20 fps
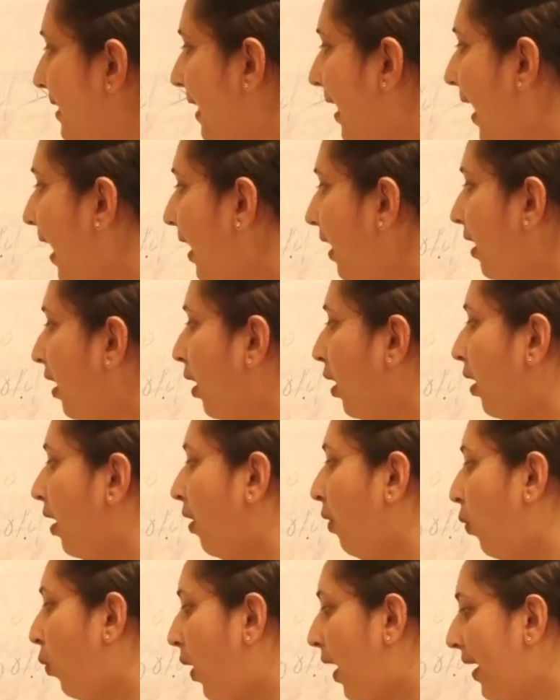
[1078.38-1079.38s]
are
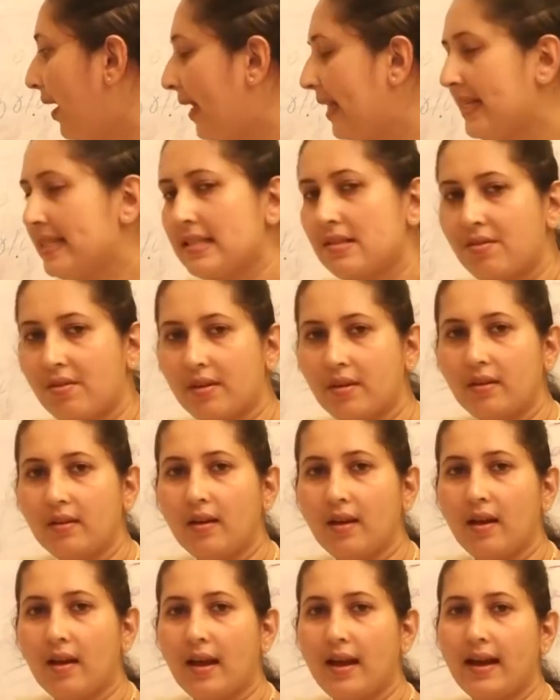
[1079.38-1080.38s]
one is string
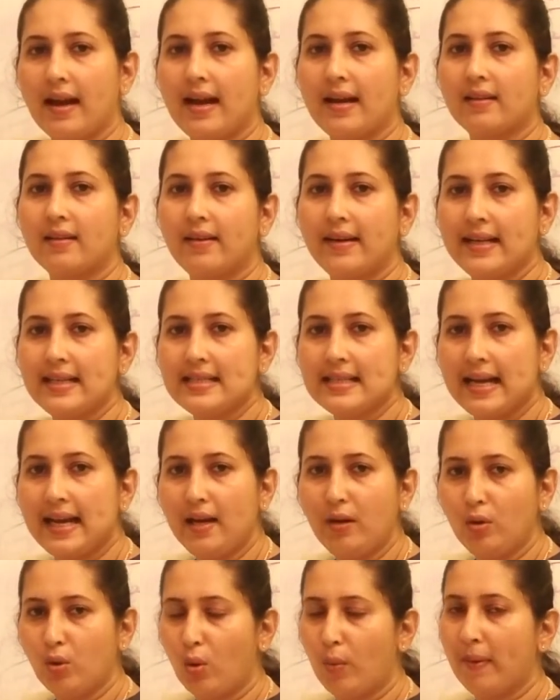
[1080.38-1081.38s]
and another is
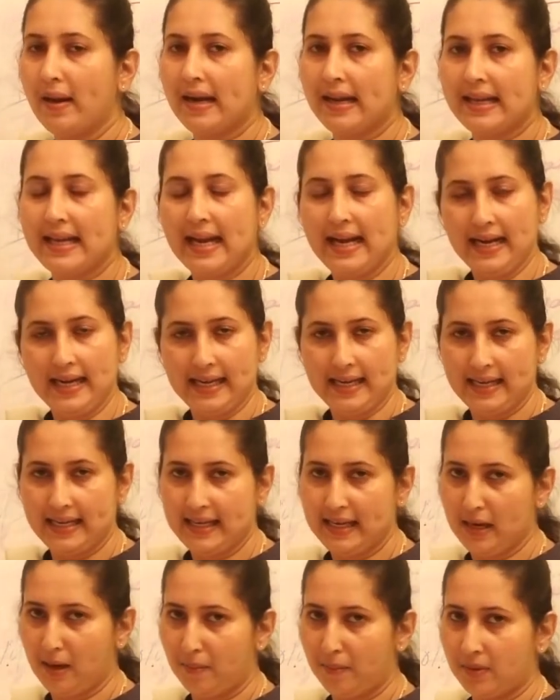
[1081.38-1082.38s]
a numerical
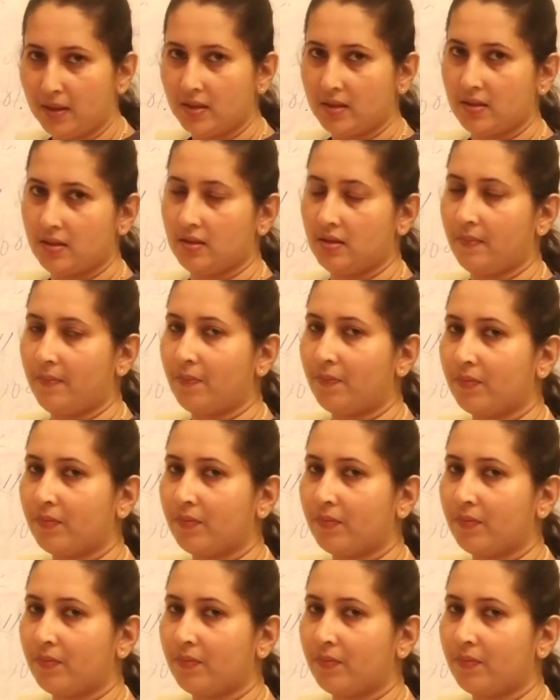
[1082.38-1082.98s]
numbers.